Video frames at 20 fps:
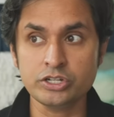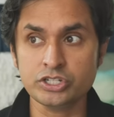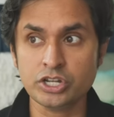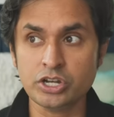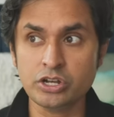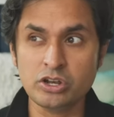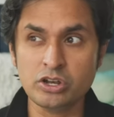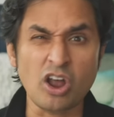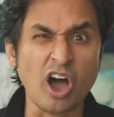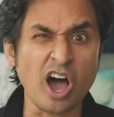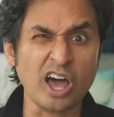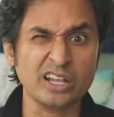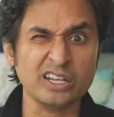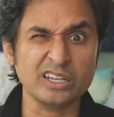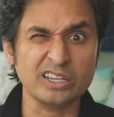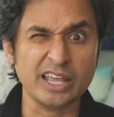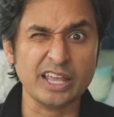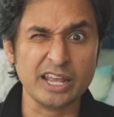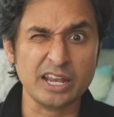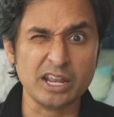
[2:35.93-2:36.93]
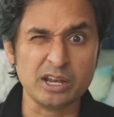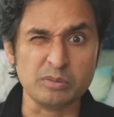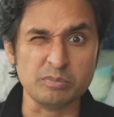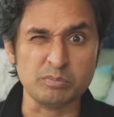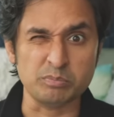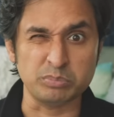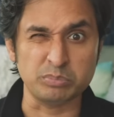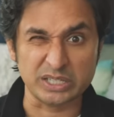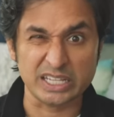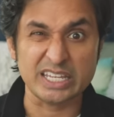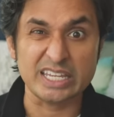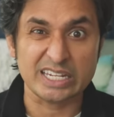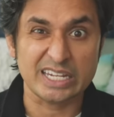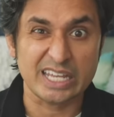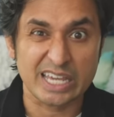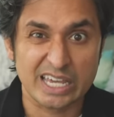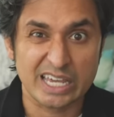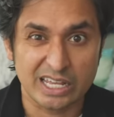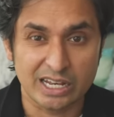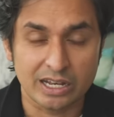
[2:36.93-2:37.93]
to not let it bleed
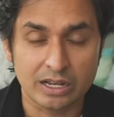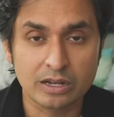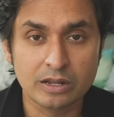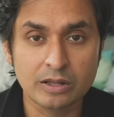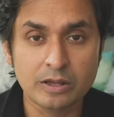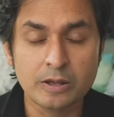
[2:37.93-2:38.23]
in